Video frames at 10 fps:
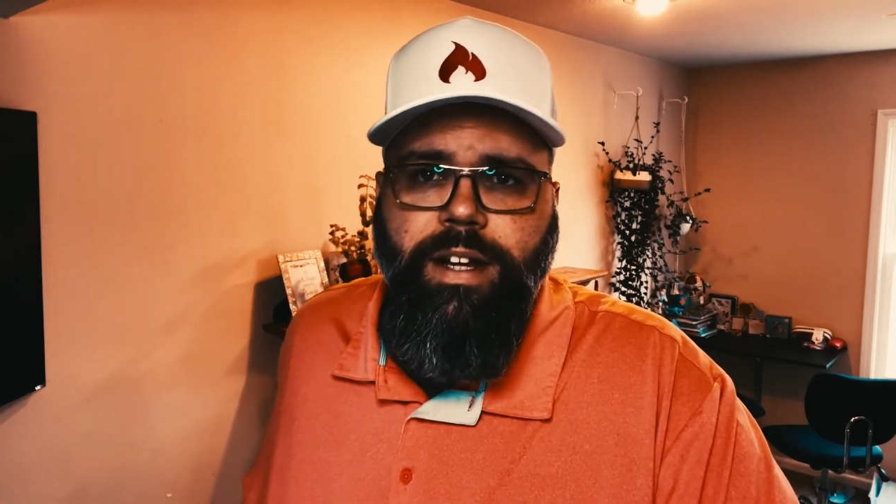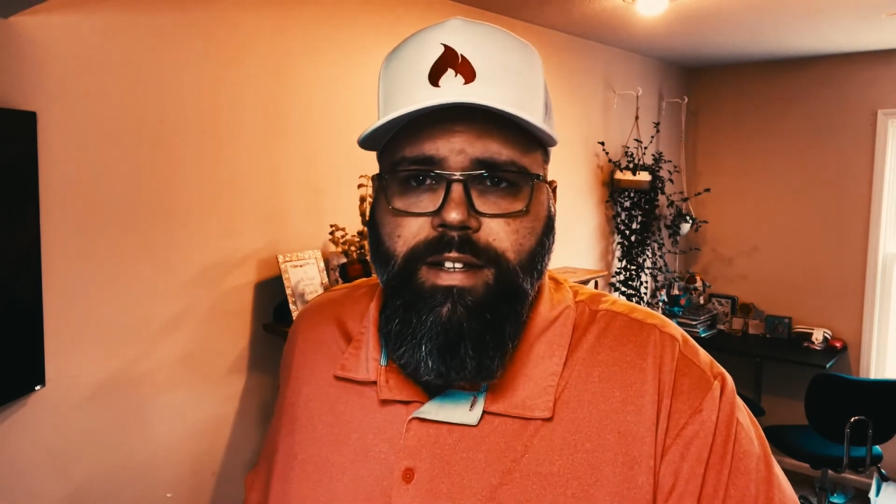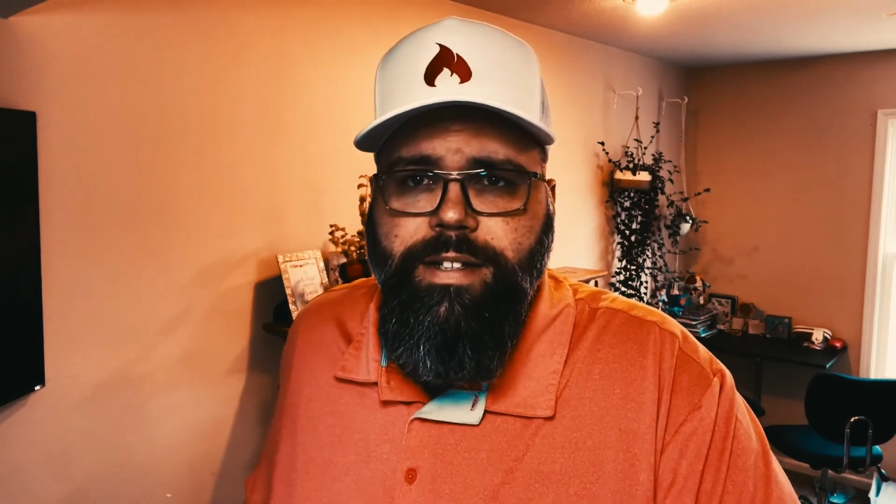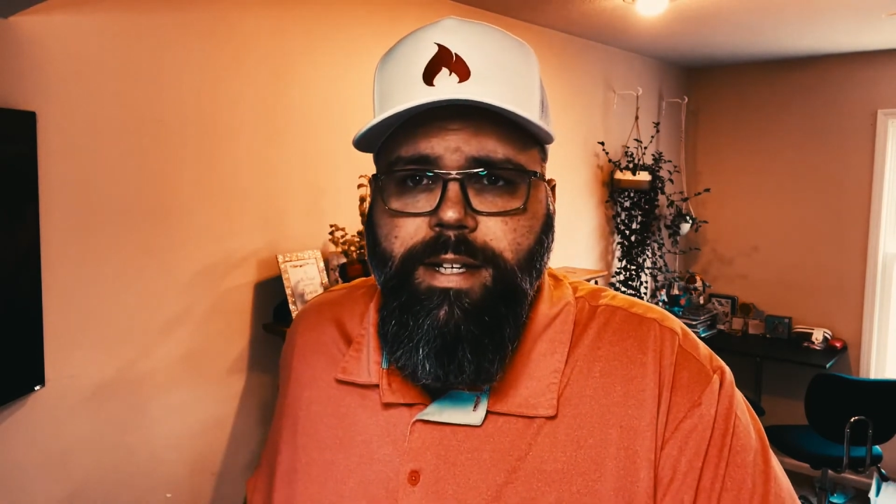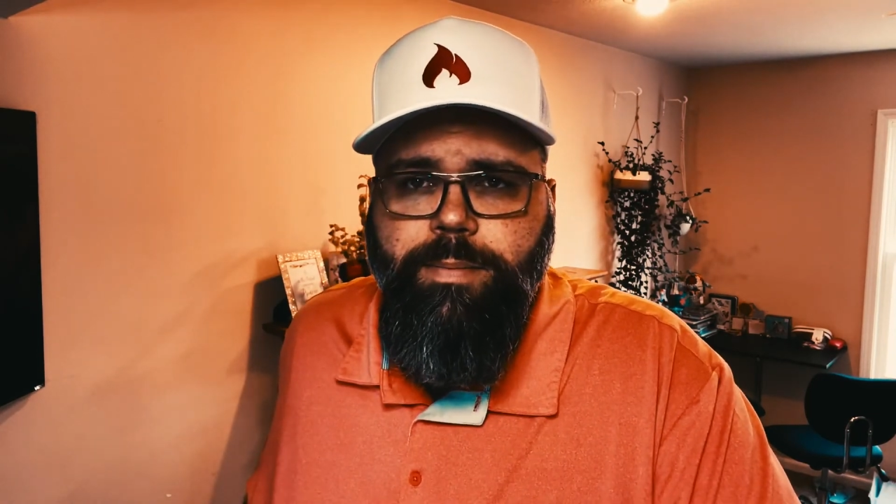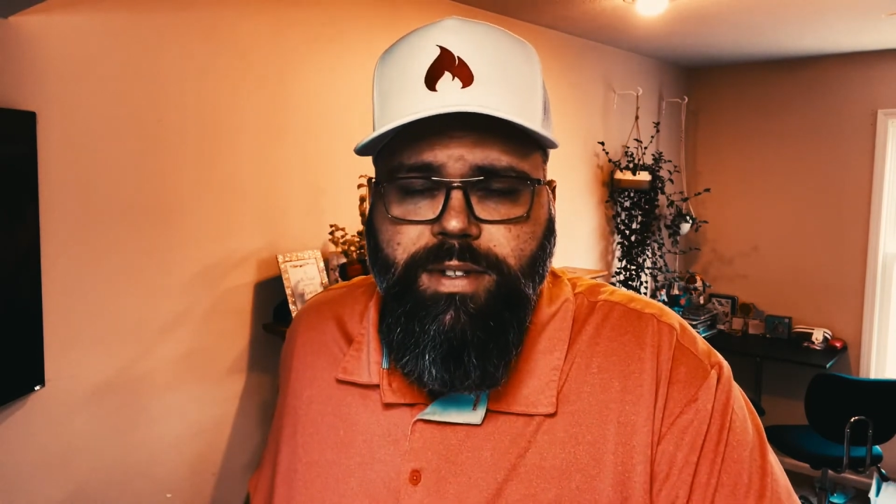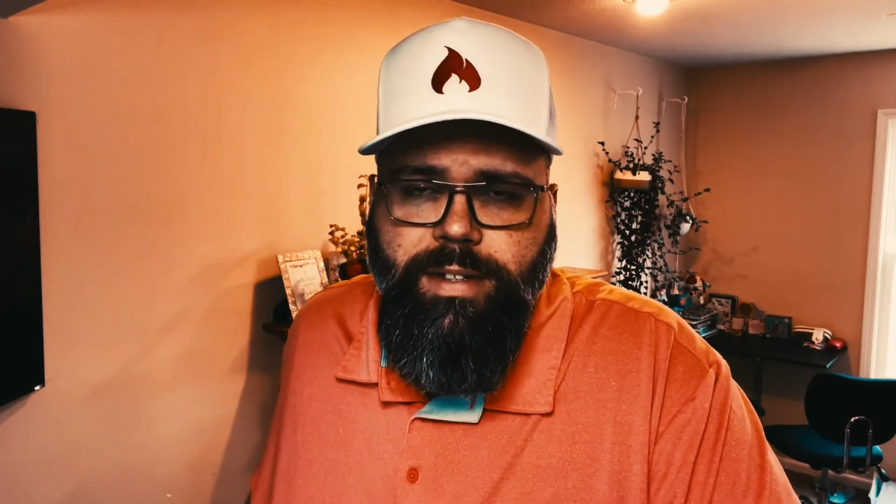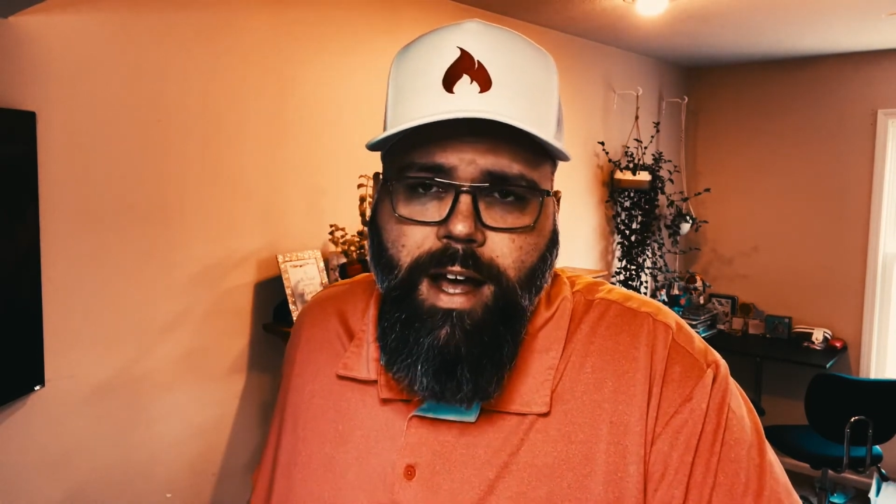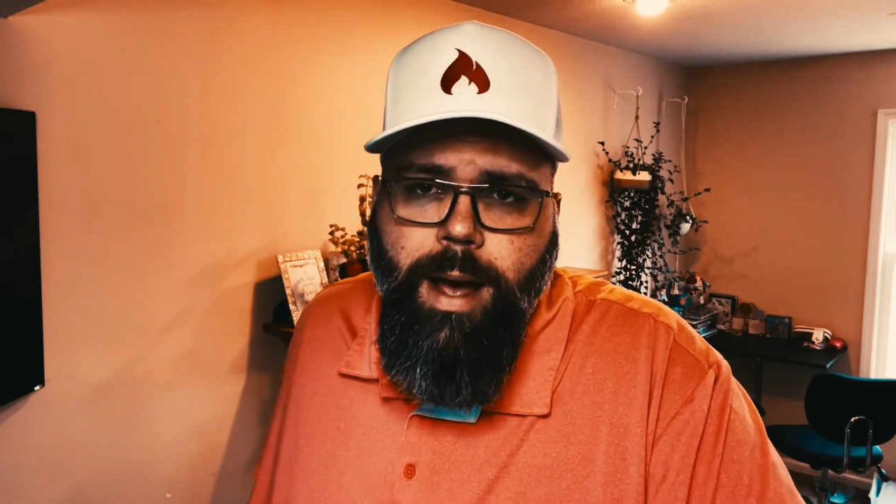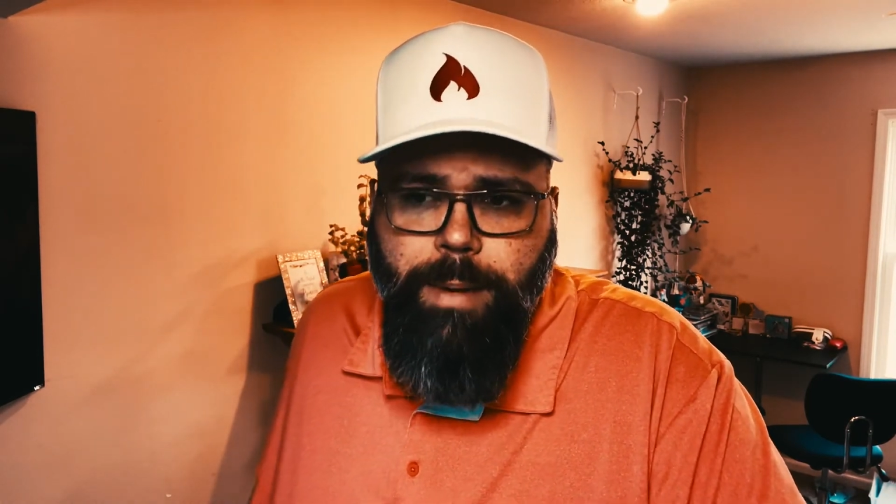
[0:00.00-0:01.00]
and the team's
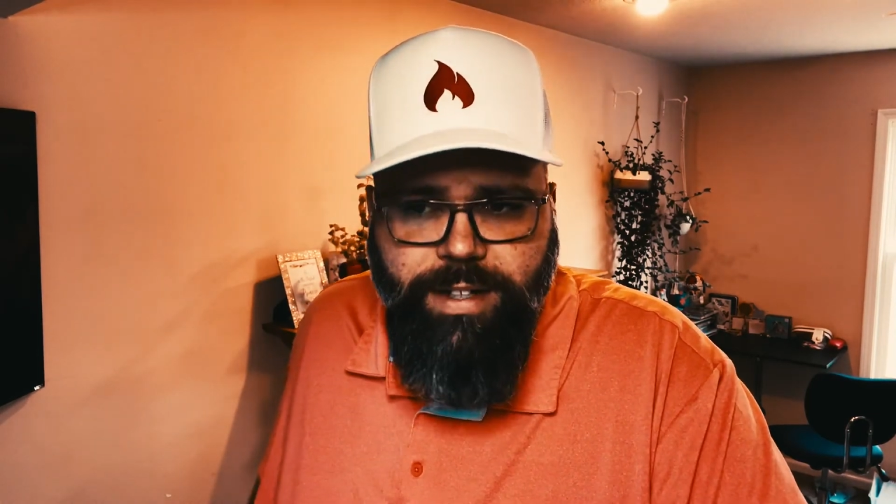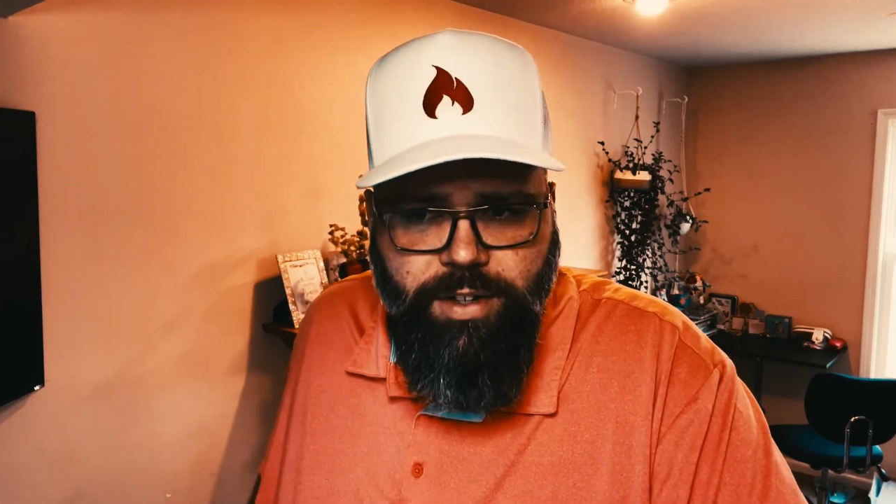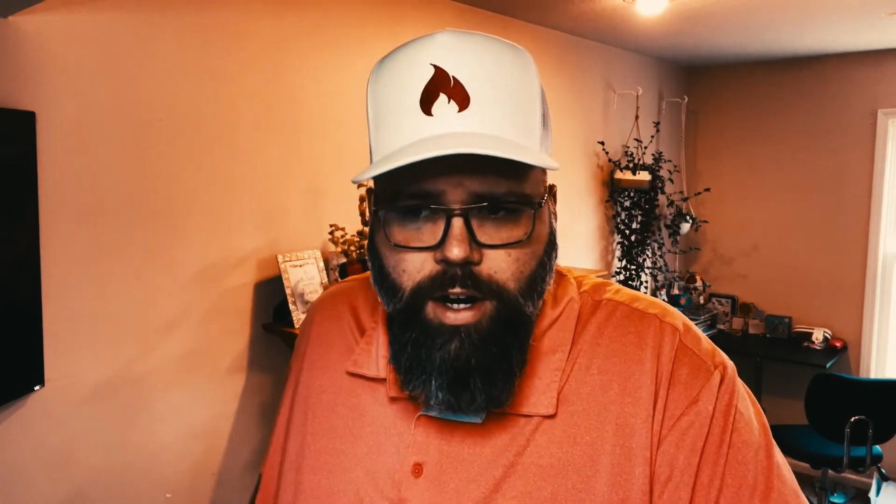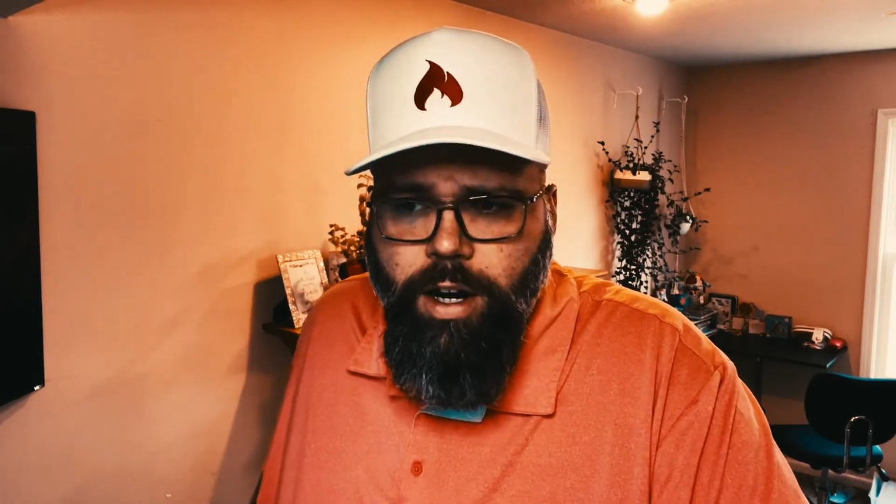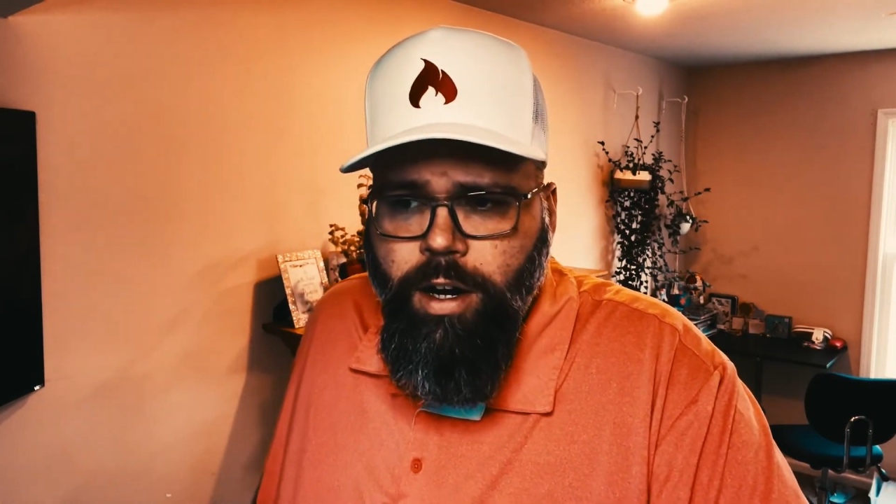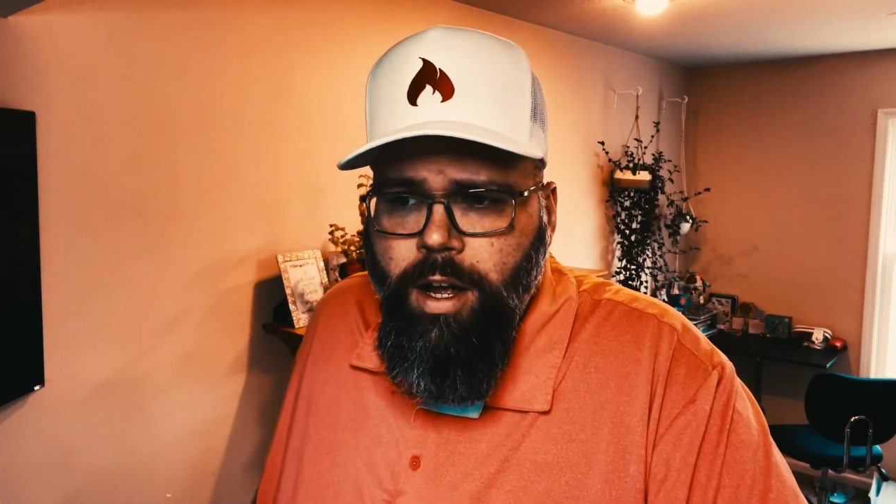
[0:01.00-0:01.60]
comments are.